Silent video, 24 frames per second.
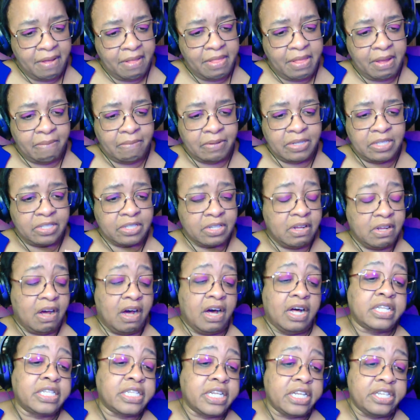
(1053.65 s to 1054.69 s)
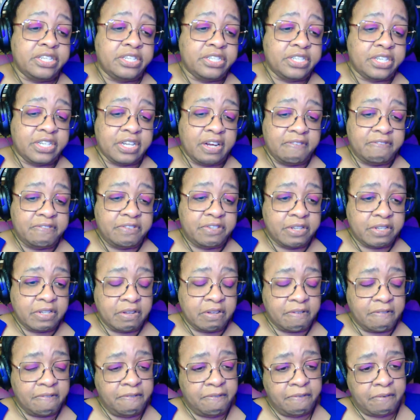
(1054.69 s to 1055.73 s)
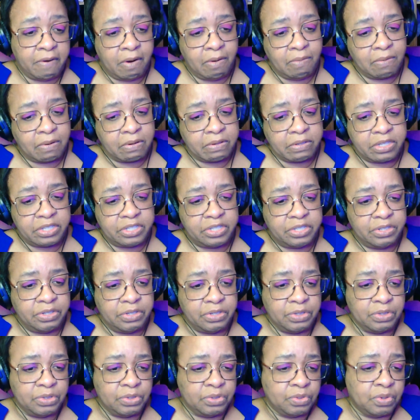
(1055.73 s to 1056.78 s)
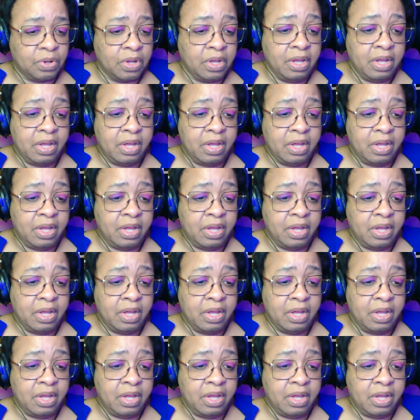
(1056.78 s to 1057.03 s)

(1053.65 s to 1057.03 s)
There was all this stuff to look forward to,